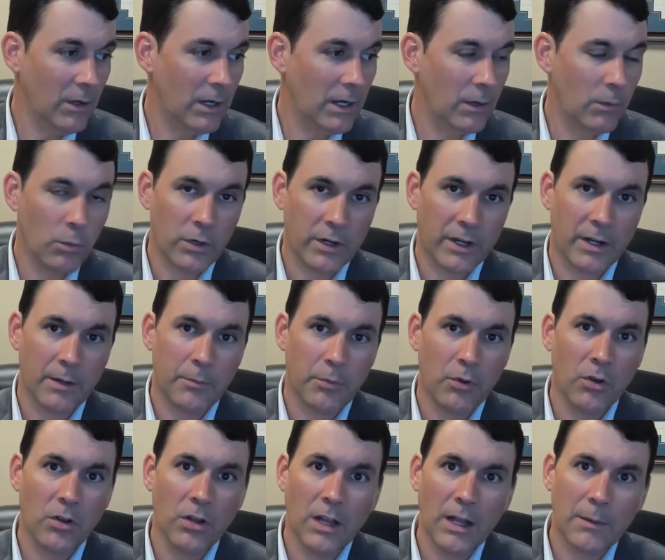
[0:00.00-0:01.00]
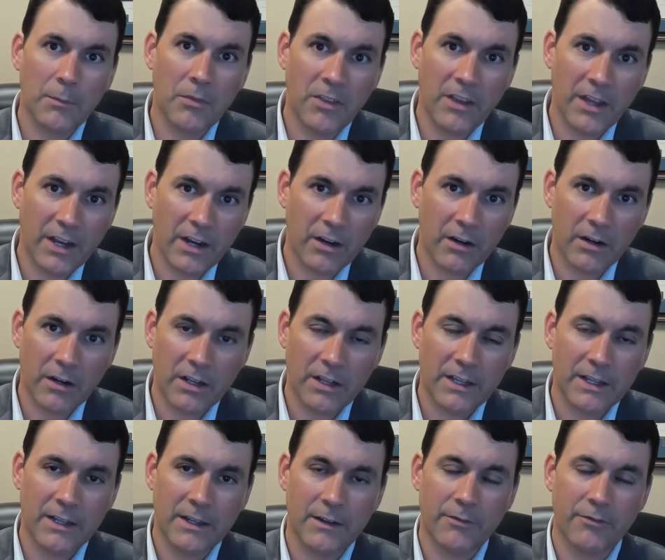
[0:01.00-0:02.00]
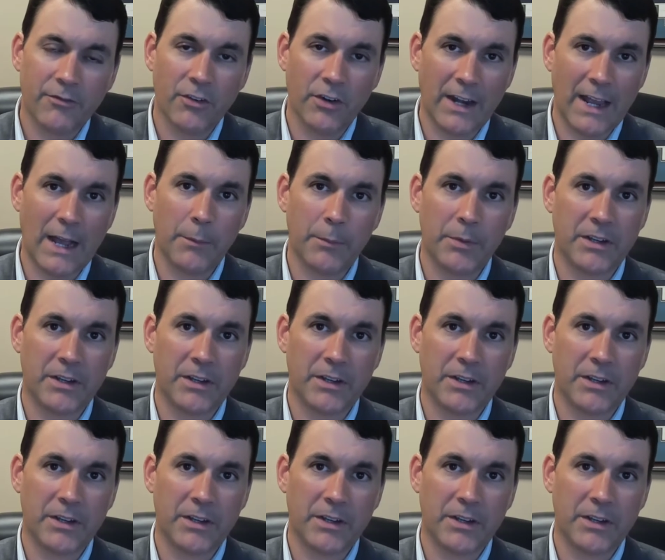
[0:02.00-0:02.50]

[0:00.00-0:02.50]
we're going to pull up there for now,